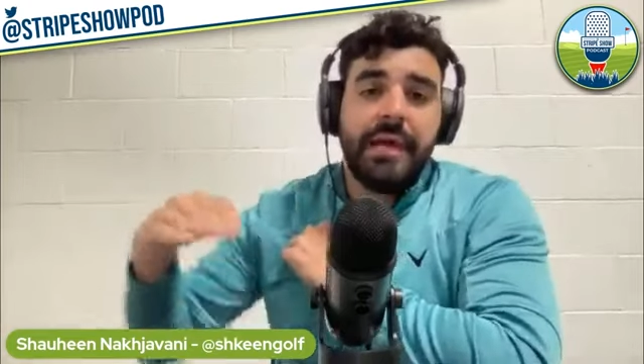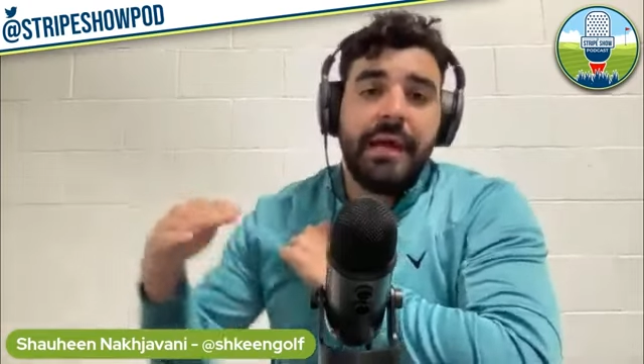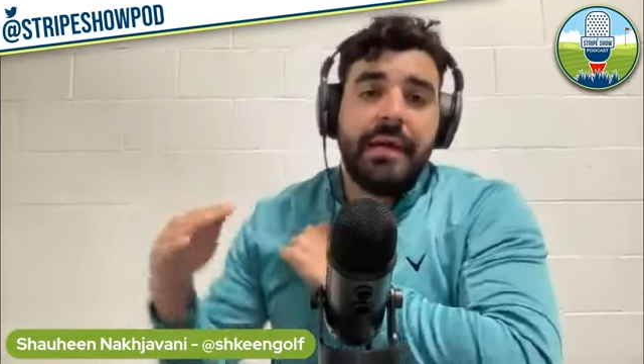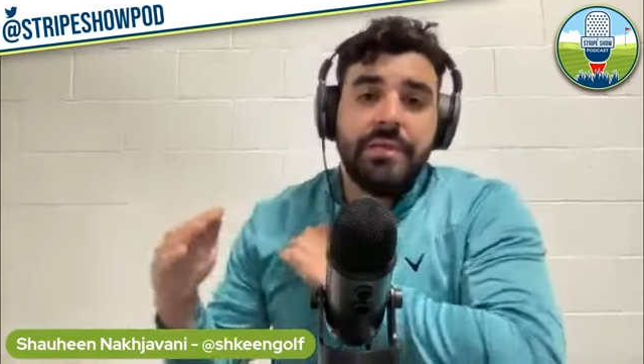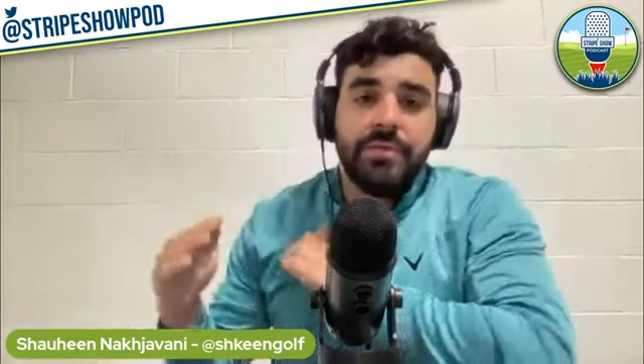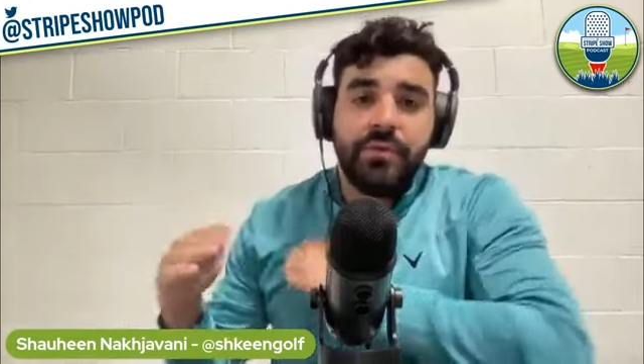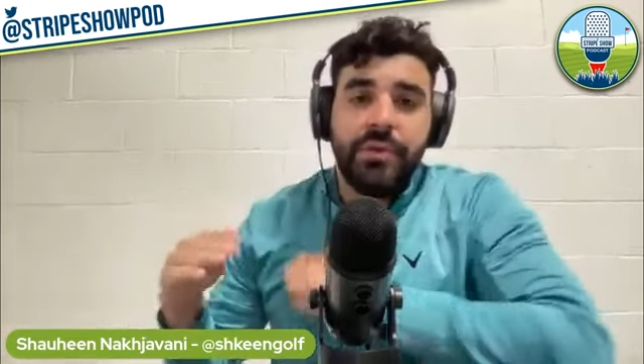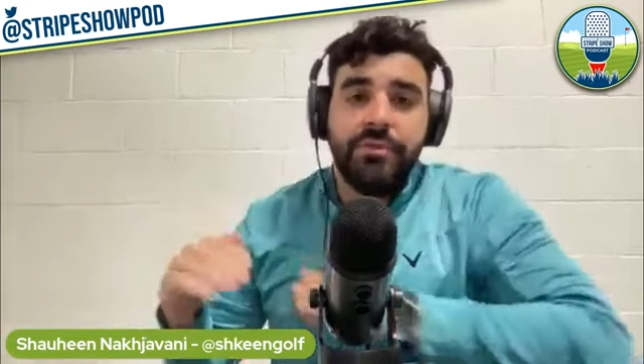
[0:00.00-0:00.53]

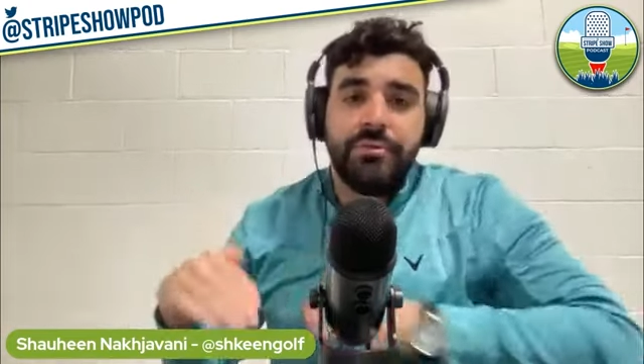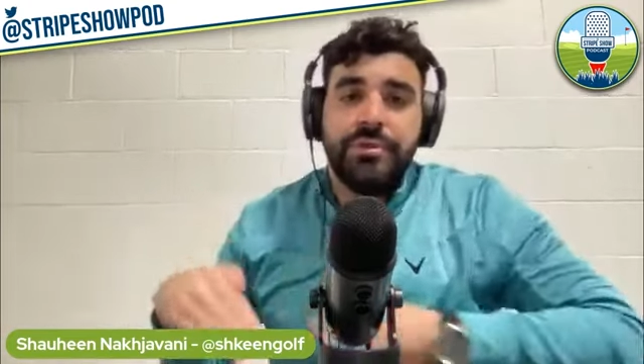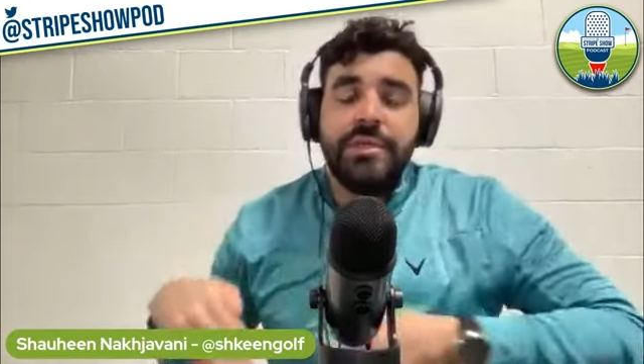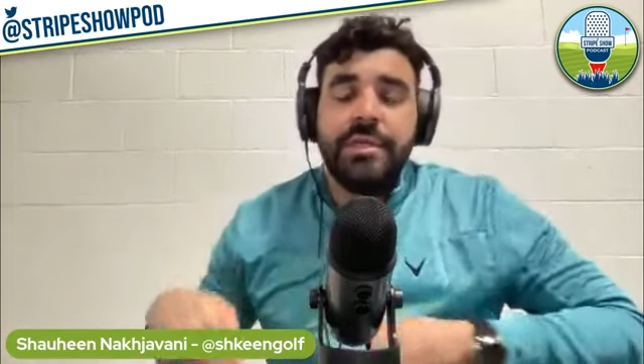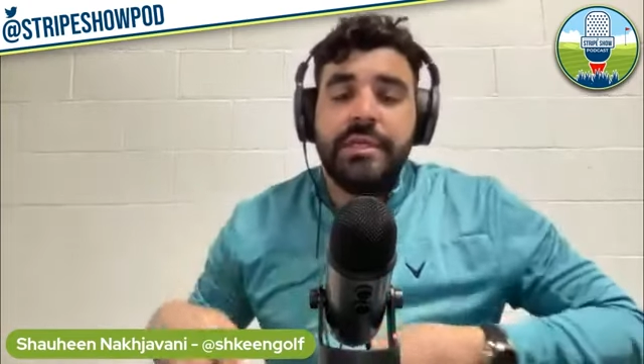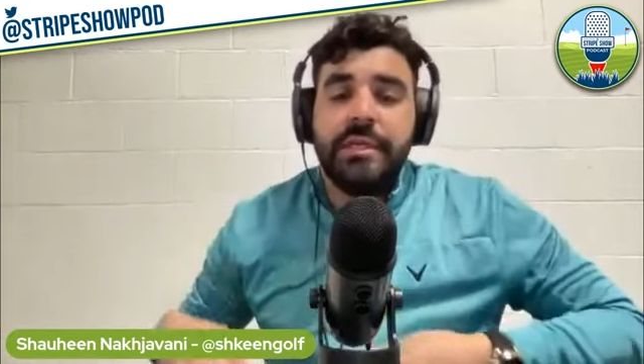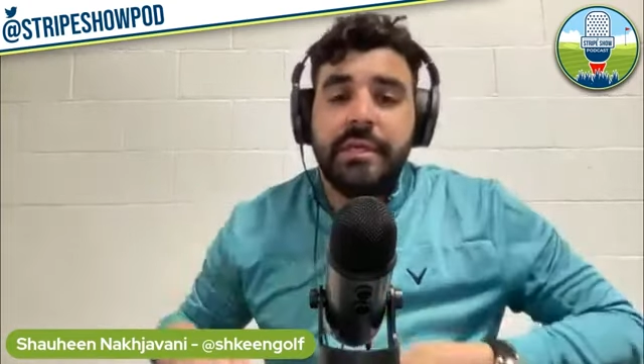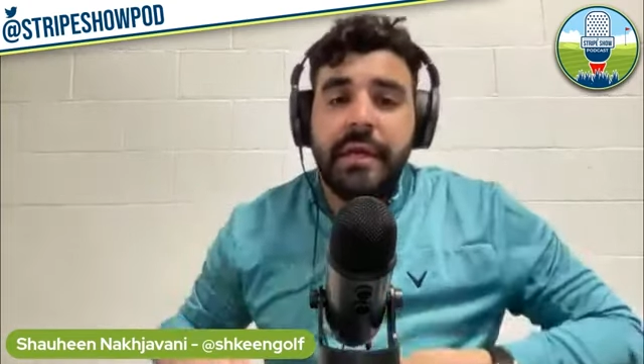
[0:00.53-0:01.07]
has when you're
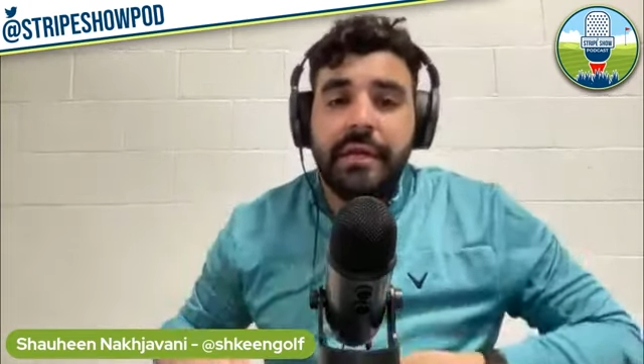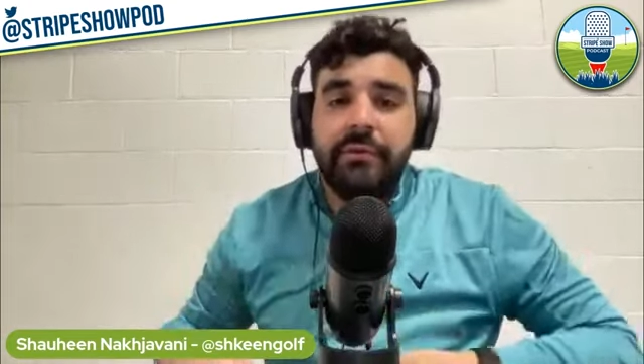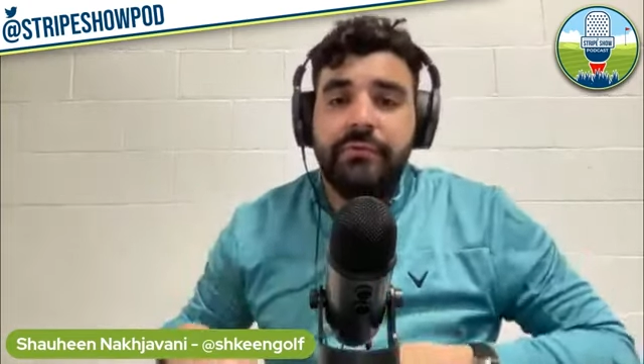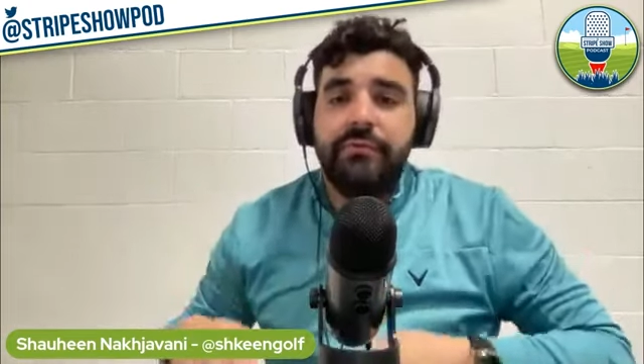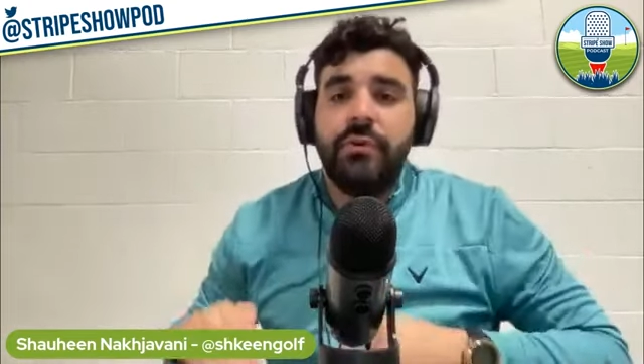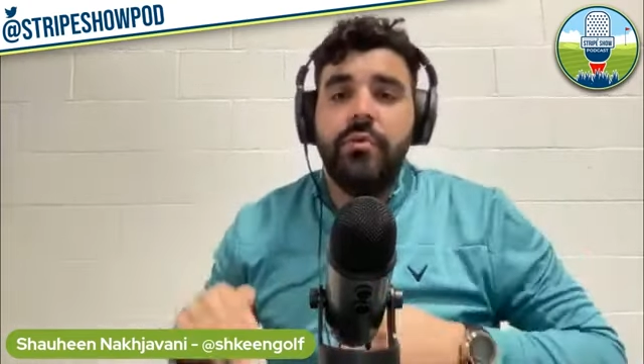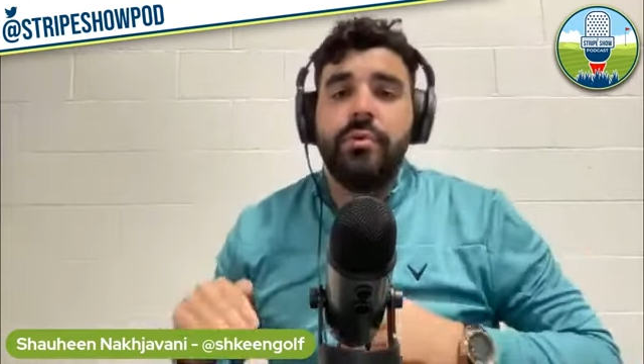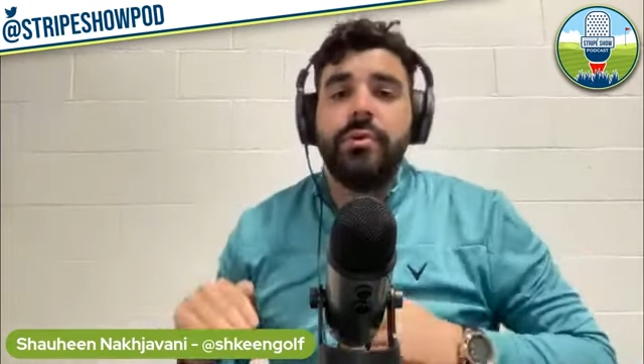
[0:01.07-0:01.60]
seated kind of
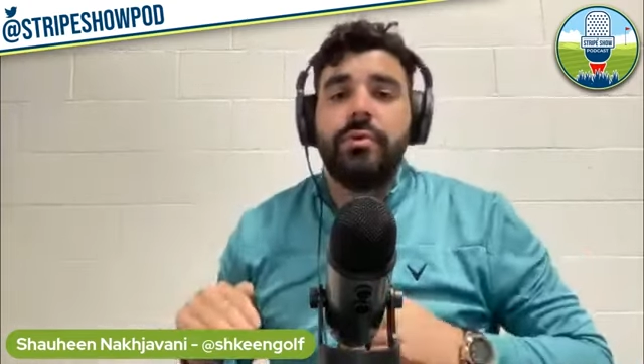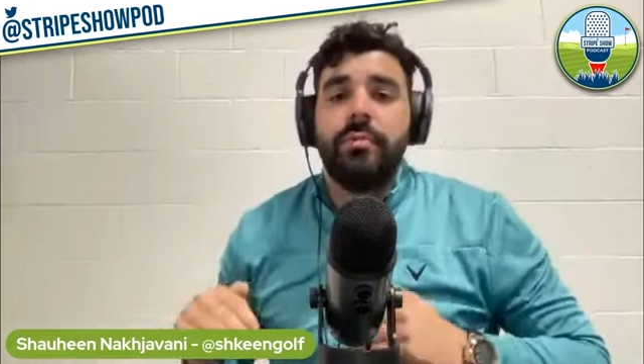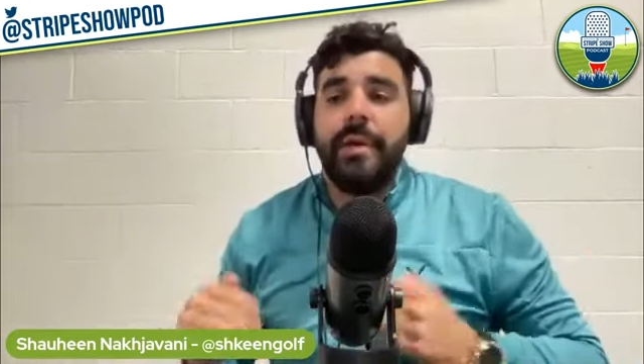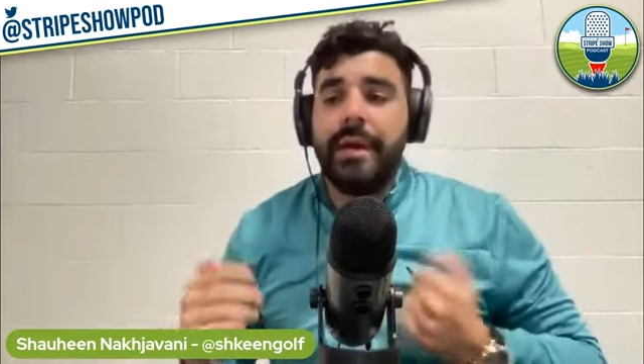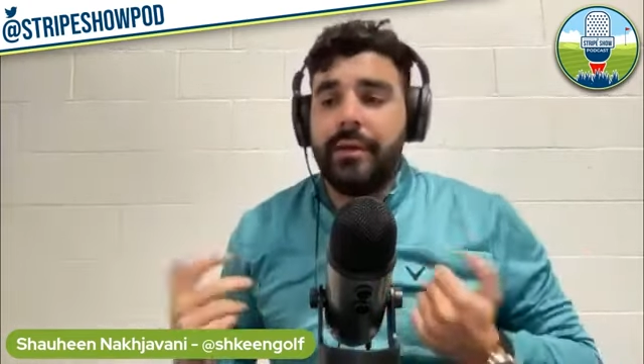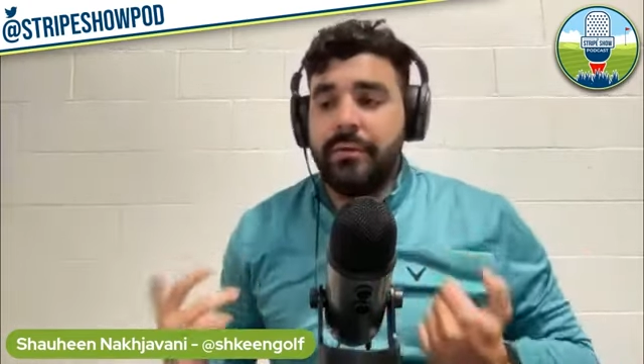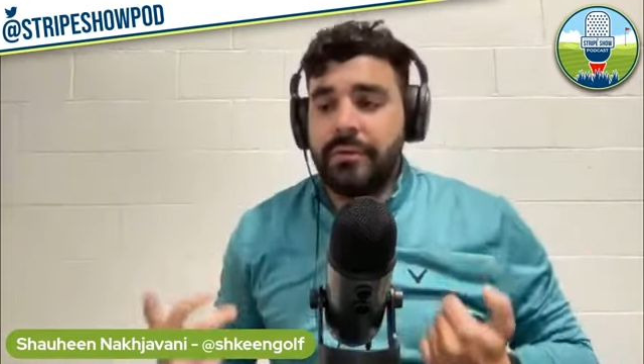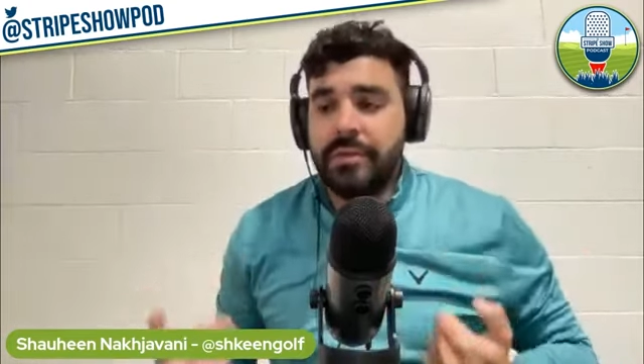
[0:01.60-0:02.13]
forward or
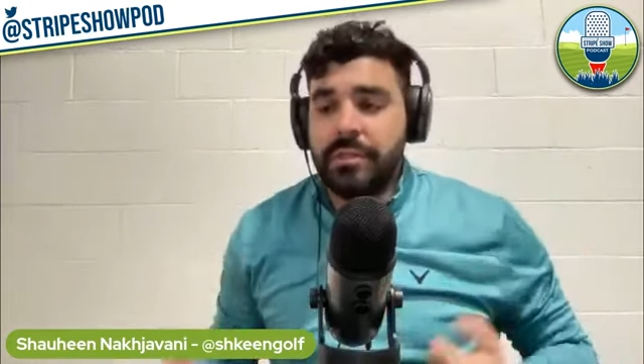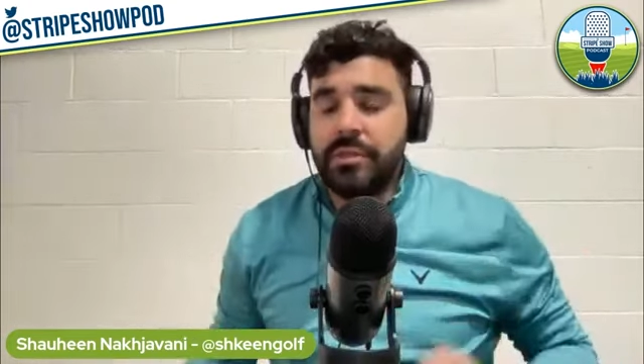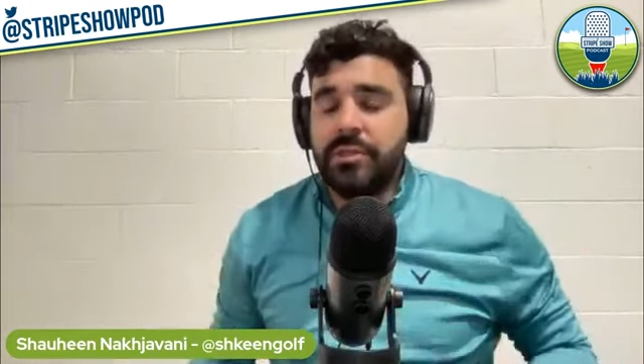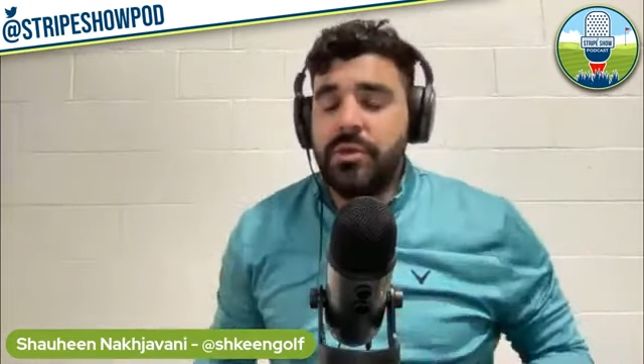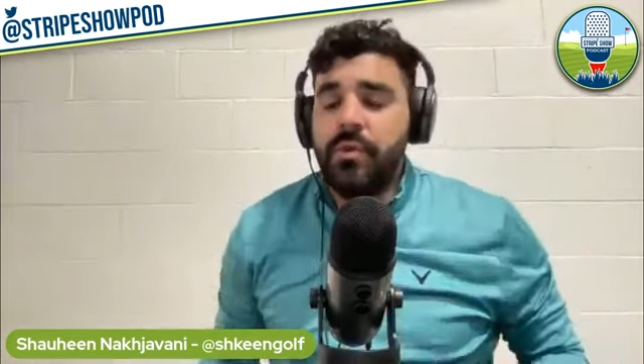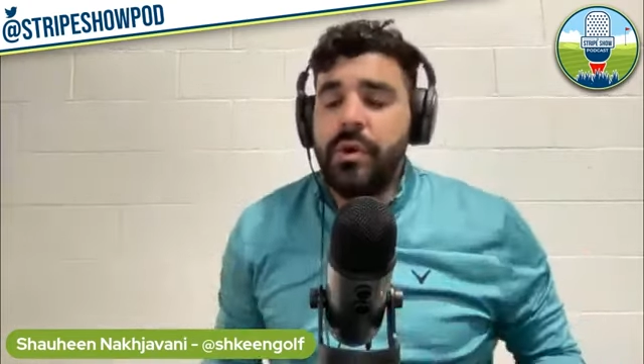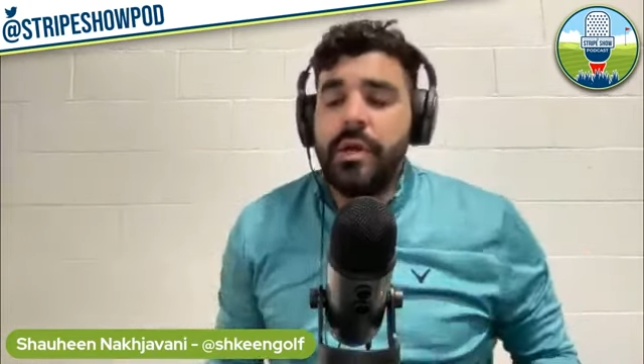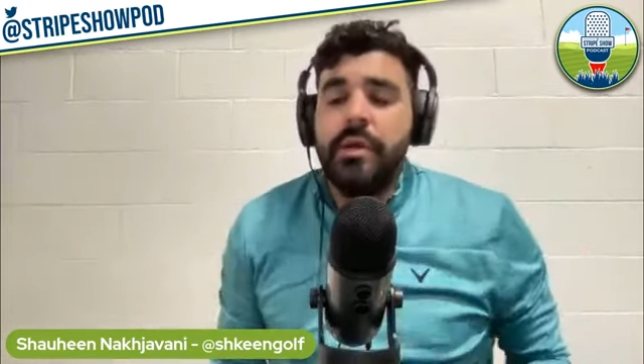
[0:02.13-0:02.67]
backwards and
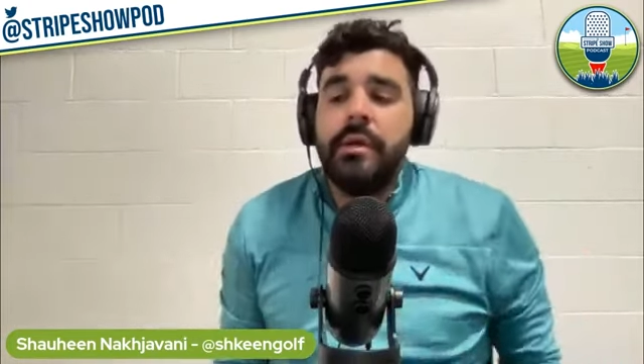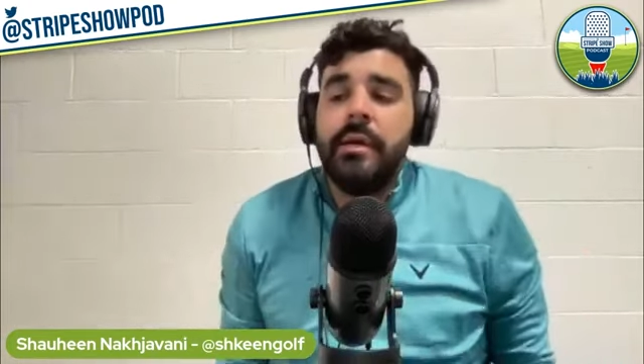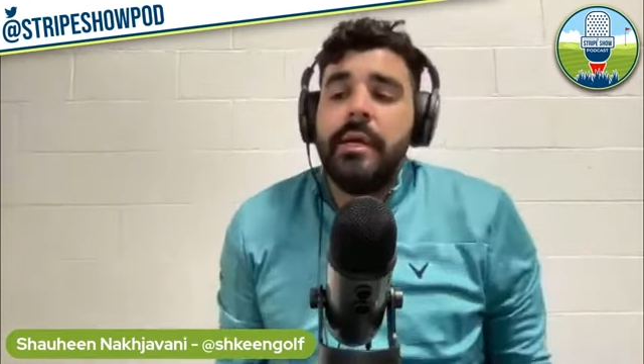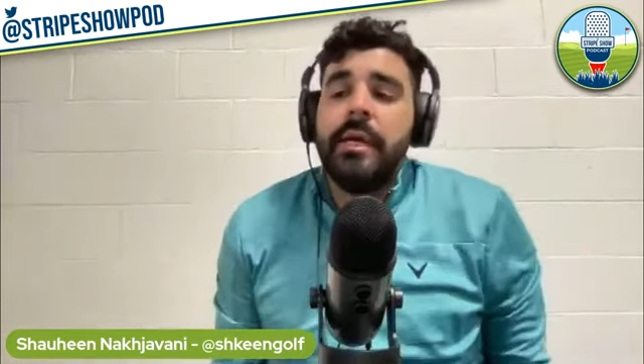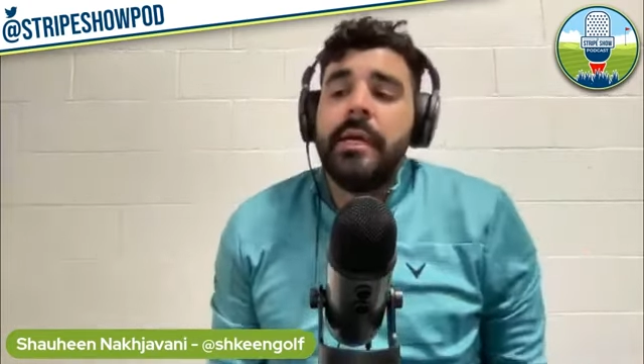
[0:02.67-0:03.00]
so on,